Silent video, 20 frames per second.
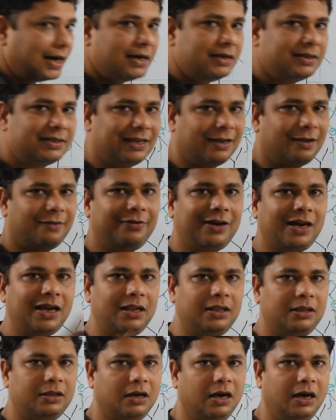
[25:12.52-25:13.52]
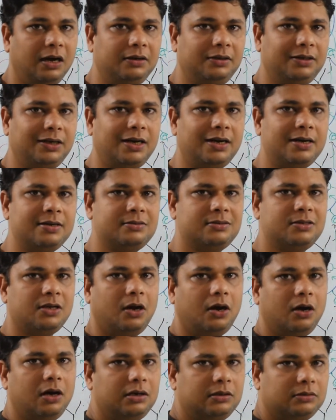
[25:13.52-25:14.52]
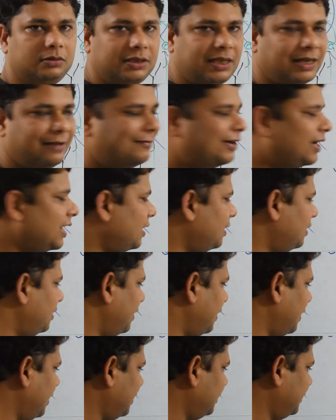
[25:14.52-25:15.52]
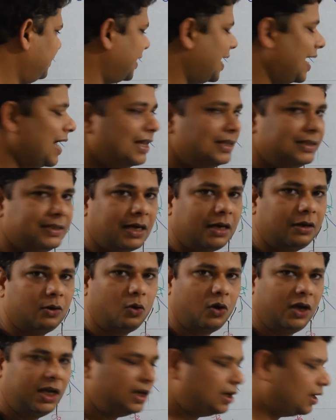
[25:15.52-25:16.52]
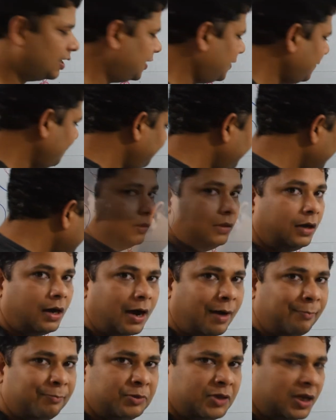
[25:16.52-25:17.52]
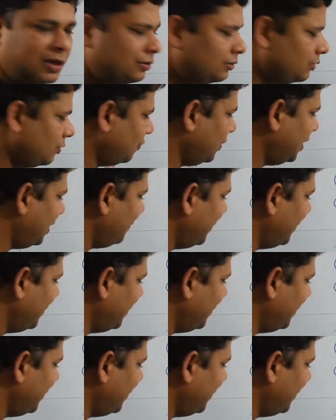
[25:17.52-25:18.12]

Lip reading: are several drugs or several trials are going on, the option will